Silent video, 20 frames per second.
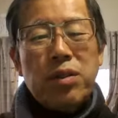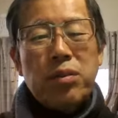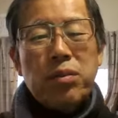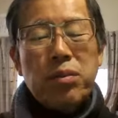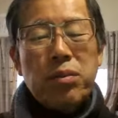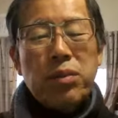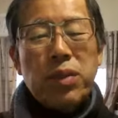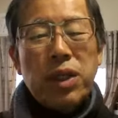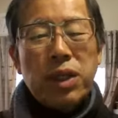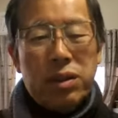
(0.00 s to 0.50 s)

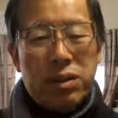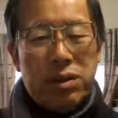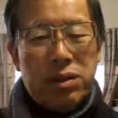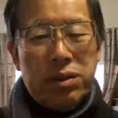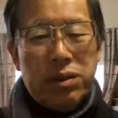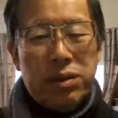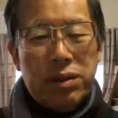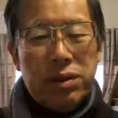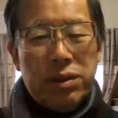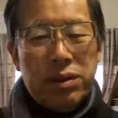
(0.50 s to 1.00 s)
But
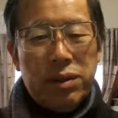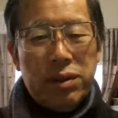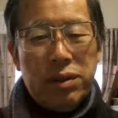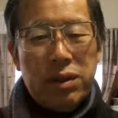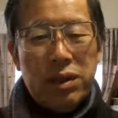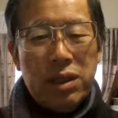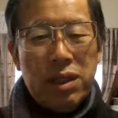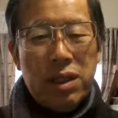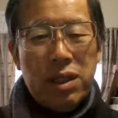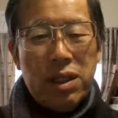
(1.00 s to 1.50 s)

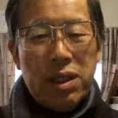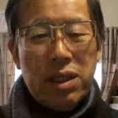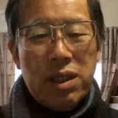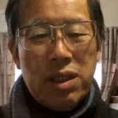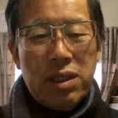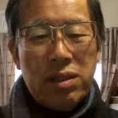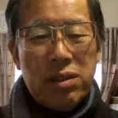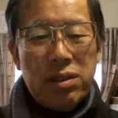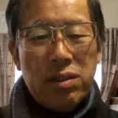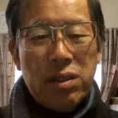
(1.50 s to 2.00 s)

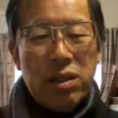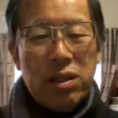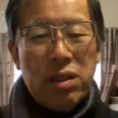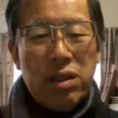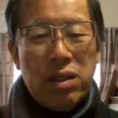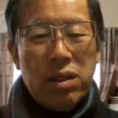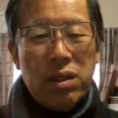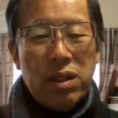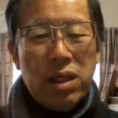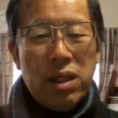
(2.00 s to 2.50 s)
as
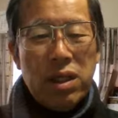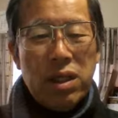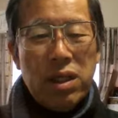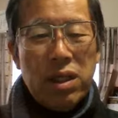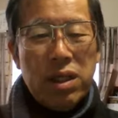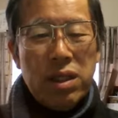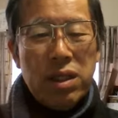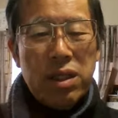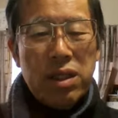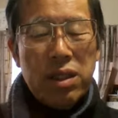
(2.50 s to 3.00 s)
long
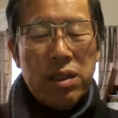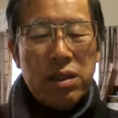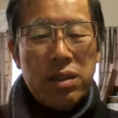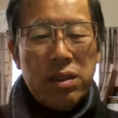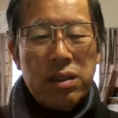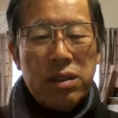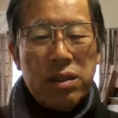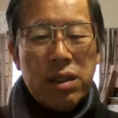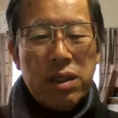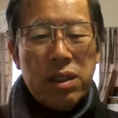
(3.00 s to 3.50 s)
as
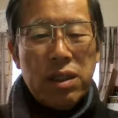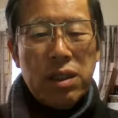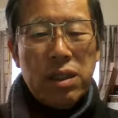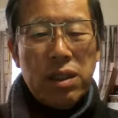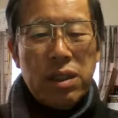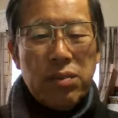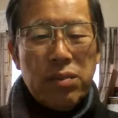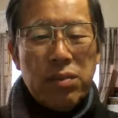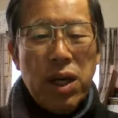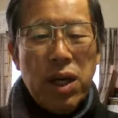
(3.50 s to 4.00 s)

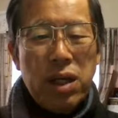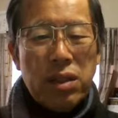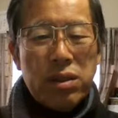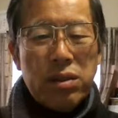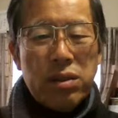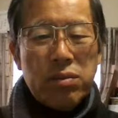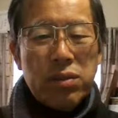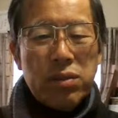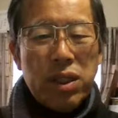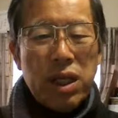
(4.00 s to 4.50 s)
uh,
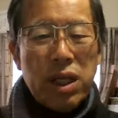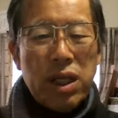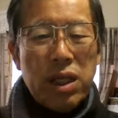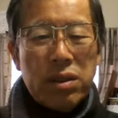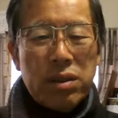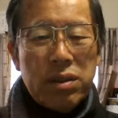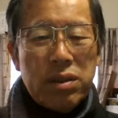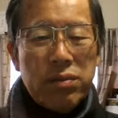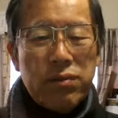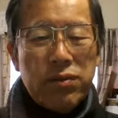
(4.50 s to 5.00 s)
possible,
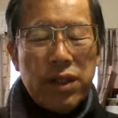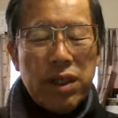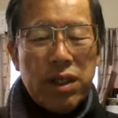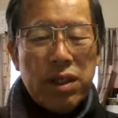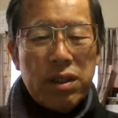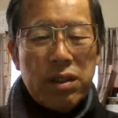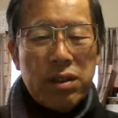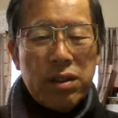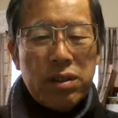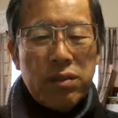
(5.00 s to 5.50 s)
as
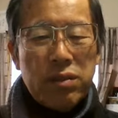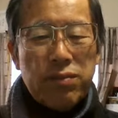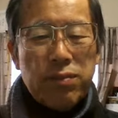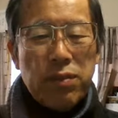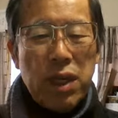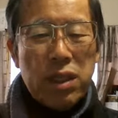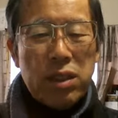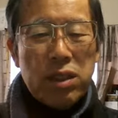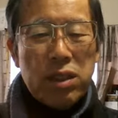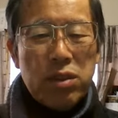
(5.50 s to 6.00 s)
far as
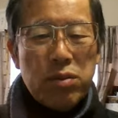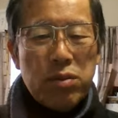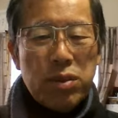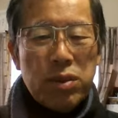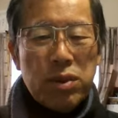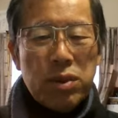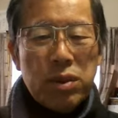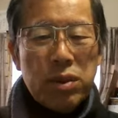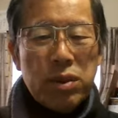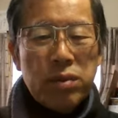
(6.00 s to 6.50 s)

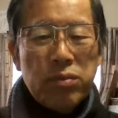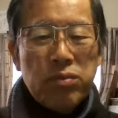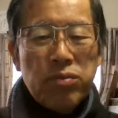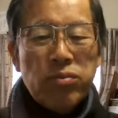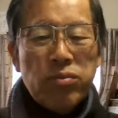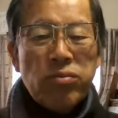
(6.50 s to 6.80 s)
possible,